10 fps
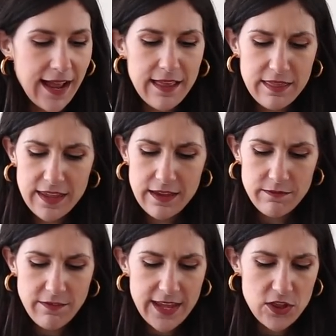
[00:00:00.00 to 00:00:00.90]
are
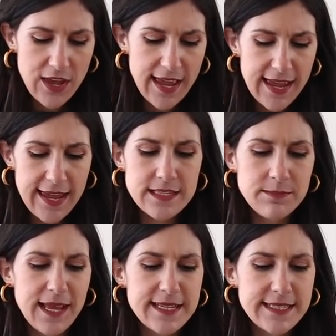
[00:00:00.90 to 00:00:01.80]
the Veja
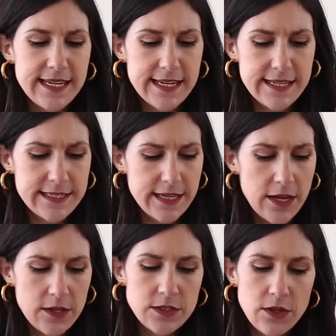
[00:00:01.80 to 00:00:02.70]
Esplar sneakers.
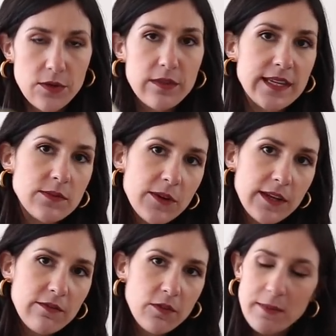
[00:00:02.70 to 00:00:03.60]
So these were
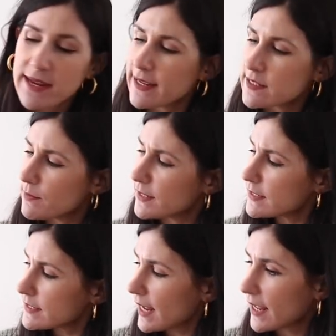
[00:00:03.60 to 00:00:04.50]
a gift from my
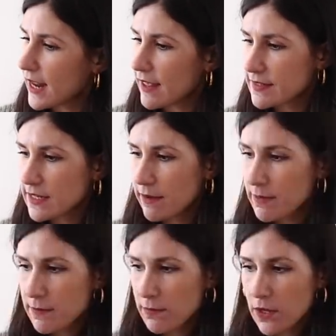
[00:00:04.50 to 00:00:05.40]
husband and at the
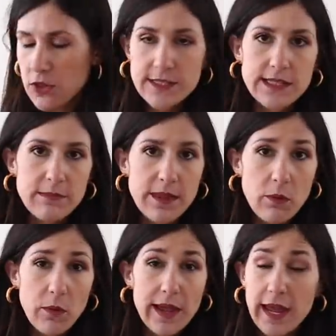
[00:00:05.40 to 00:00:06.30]
time that he purchased them
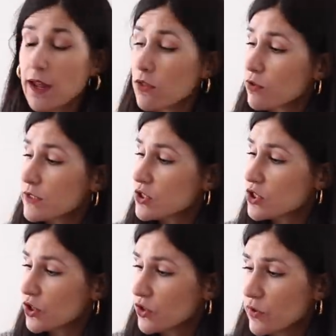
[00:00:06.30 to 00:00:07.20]
they were
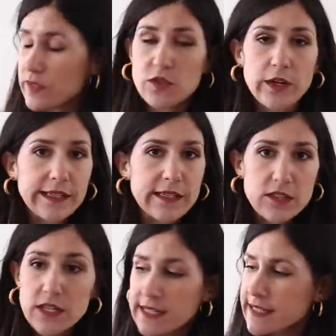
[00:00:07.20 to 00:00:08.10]
102
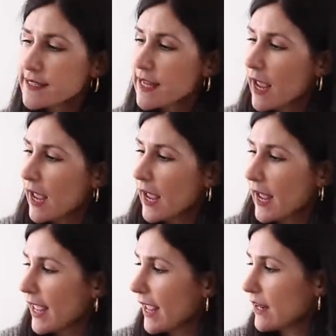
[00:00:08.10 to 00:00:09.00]
Australian dollars
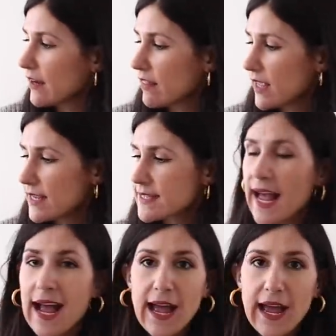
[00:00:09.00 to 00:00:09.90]
uh, and these
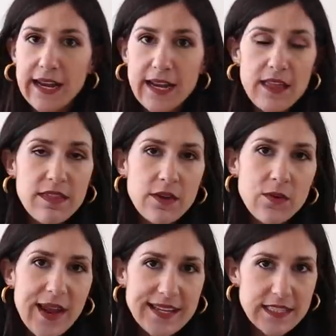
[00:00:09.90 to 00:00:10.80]
are an
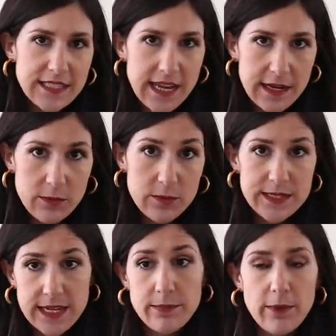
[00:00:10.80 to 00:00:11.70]
ethical and sustainable
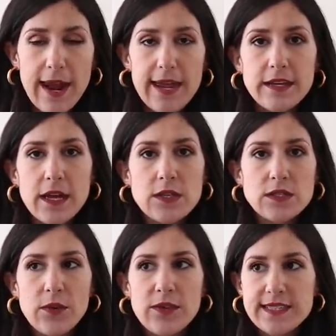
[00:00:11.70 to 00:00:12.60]
sneaker brand.
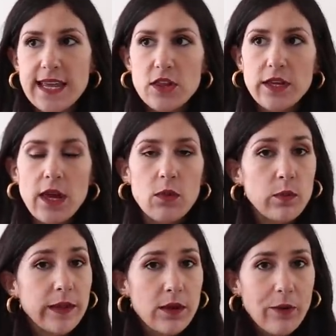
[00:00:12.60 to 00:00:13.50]
So there's actually
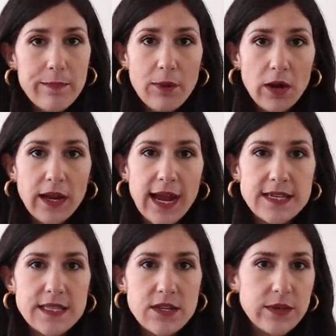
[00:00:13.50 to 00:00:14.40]
a really great
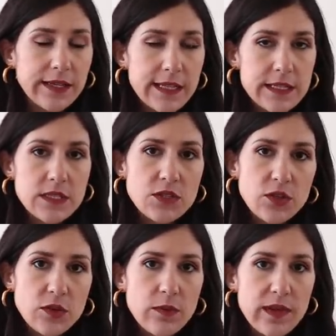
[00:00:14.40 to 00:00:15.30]
podcast that you can listen
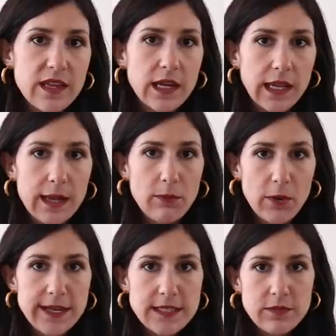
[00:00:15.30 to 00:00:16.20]
to with Clare
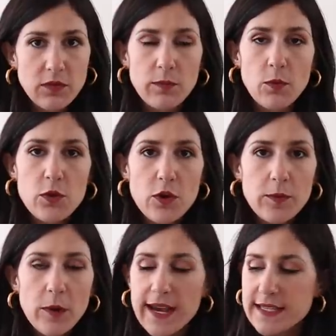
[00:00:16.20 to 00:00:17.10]
Press from
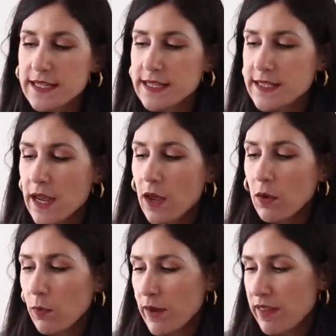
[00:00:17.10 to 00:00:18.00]
Wardrobe Crisis
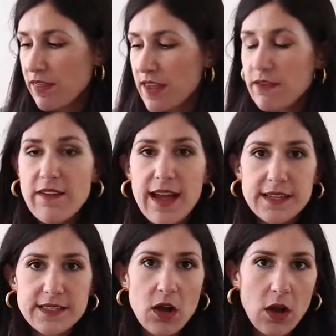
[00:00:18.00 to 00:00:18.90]
with the
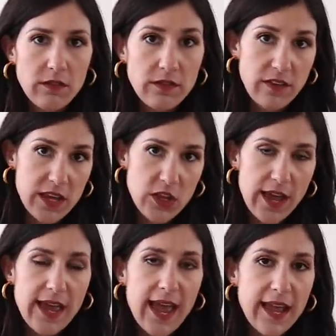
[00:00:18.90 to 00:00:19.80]
founders of
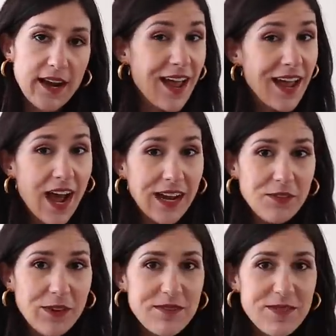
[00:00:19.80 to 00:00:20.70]
Veja and I
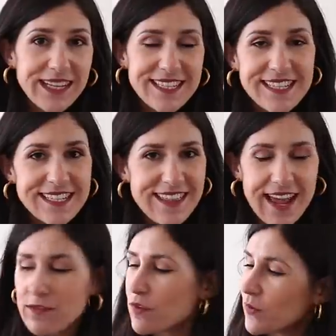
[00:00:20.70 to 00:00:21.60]
highly recommend listening to
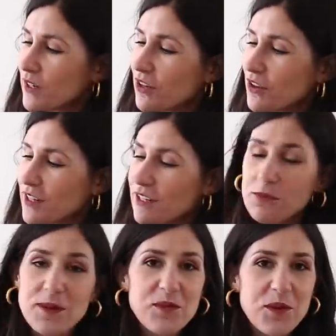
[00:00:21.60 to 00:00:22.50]
that if you want to learn a
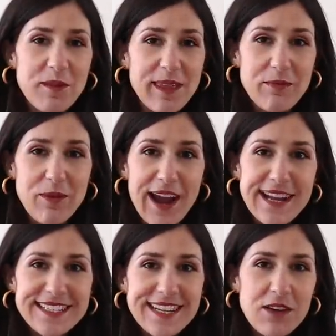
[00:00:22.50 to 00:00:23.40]
little bit more about the brand.